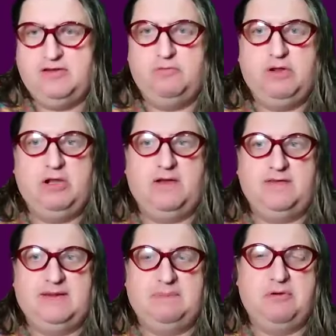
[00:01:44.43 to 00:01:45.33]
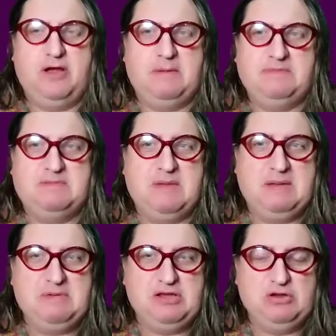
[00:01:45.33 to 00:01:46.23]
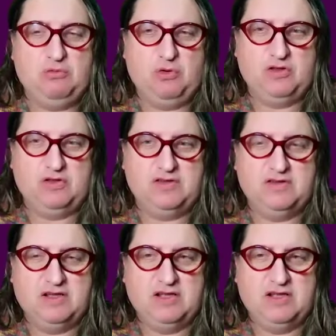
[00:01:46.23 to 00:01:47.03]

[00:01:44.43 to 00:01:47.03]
to realize that perhaps maybe you weren't